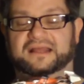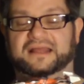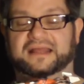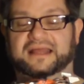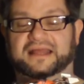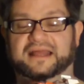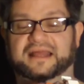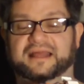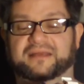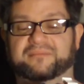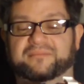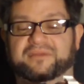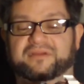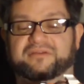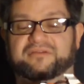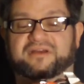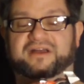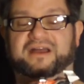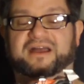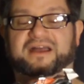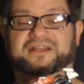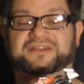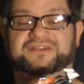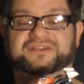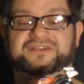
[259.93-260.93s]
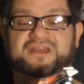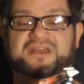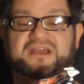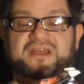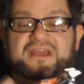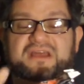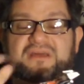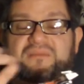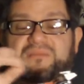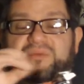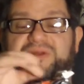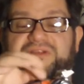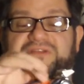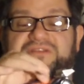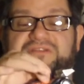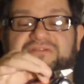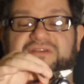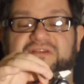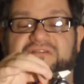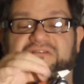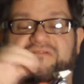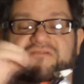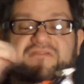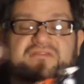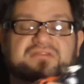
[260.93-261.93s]
Mirage. But it's a
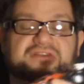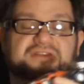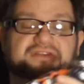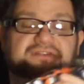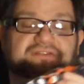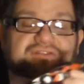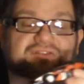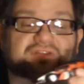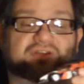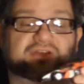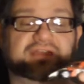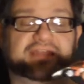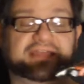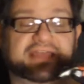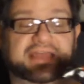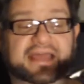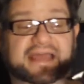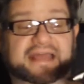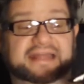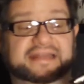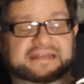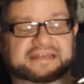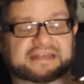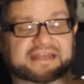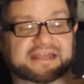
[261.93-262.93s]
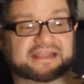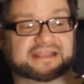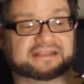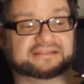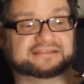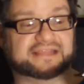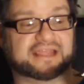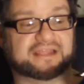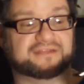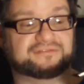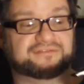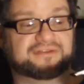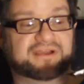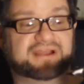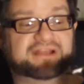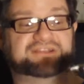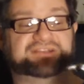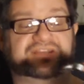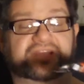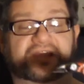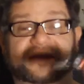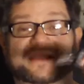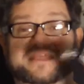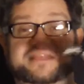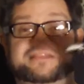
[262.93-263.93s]
very, very good toy. And like I say,
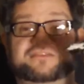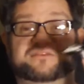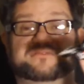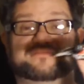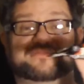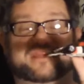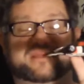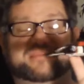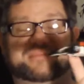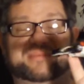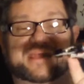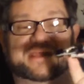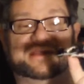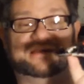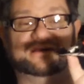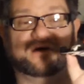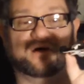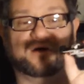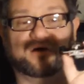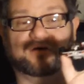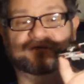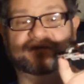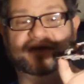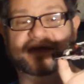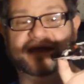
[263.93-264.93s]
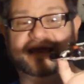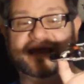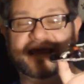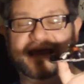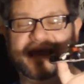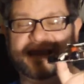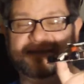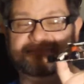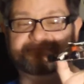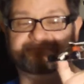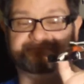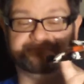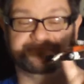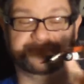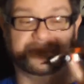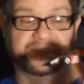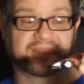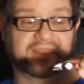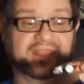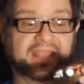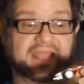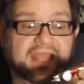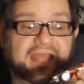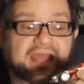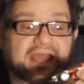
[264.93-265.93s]
Fracture is a repaint of him.
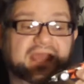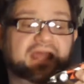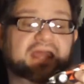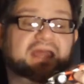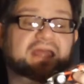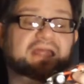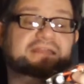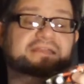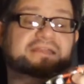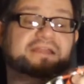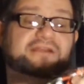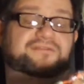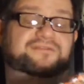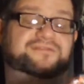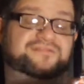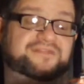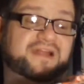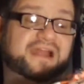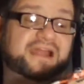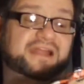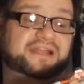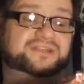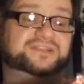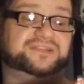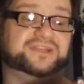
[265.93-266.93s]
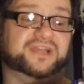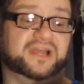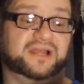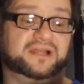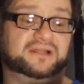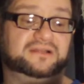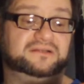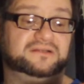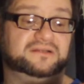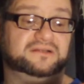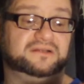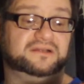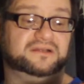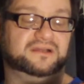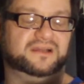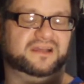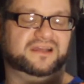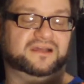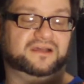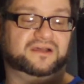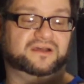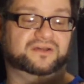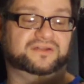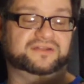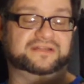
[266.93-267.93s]
Now Fracture,
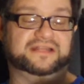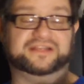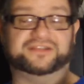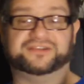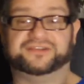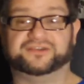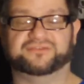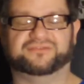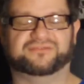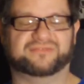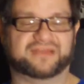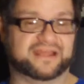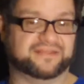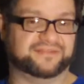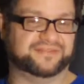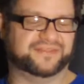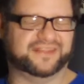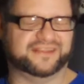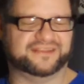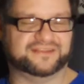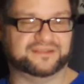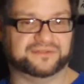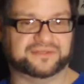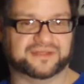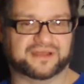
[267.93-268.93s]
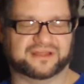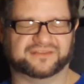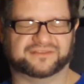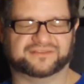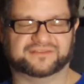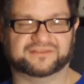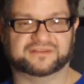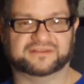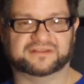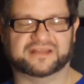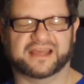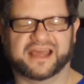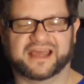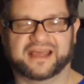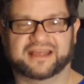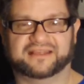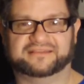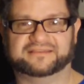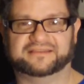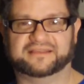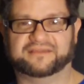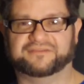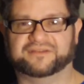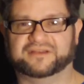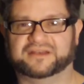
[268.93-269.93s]
unless you read the
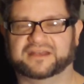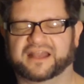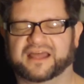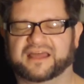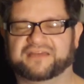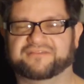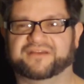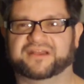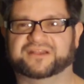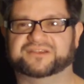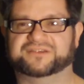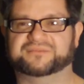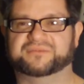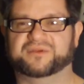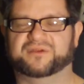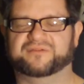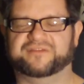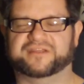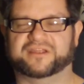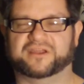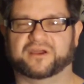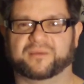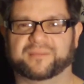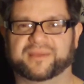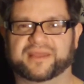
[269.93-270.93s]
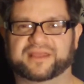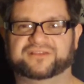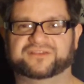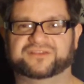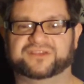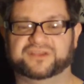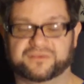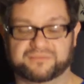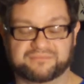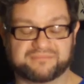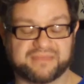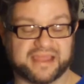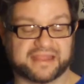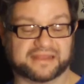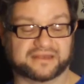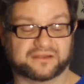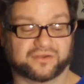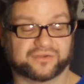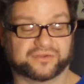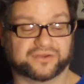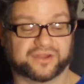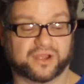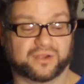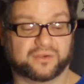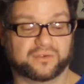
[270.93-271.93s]
2007 live action movie comics, you may
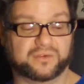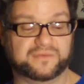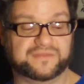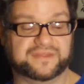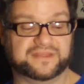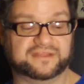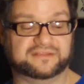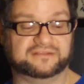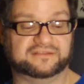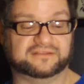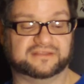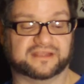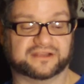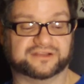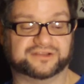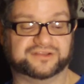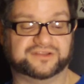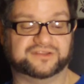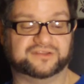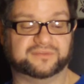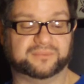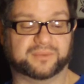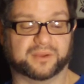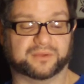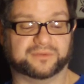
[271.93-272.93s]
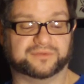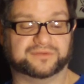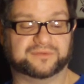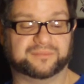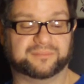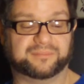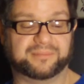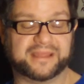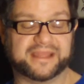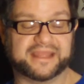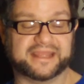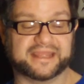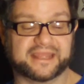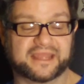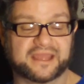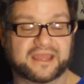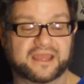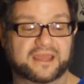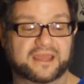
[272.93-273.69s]
not know who this is actually supposed to be.